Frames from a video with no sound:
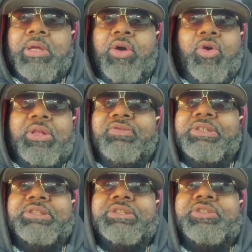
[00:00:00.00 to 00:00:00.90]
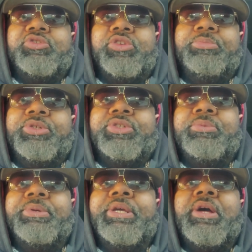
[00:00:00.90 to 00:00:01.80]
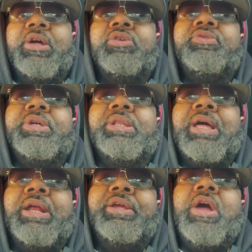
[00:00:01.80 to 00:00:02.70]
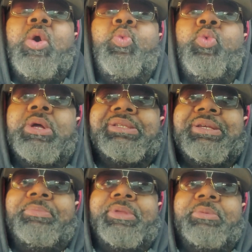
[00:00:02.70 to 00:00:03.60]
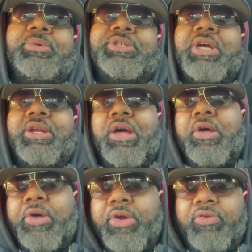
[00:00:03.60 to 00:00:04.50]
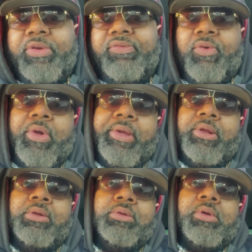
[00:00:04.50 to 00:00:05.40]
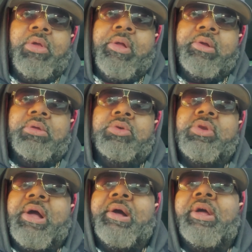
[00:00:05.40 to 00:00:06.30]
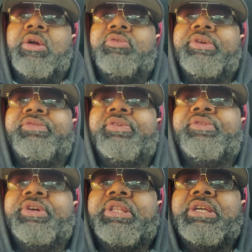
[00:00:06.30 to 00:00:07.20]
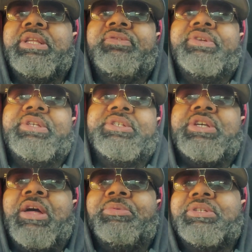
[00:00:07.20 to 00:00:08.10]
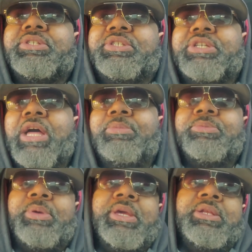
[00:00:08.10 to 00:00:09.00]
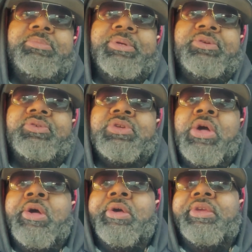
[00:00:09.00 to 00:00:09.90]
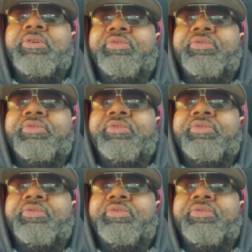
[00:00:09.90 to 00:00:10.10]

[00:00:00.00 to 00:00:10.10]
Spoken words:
all of this attributes to being hungry. A lot of y'all want something, but y'all not hungry for it. You're not hungry for really leaving your job, because your job is paying the bills. Your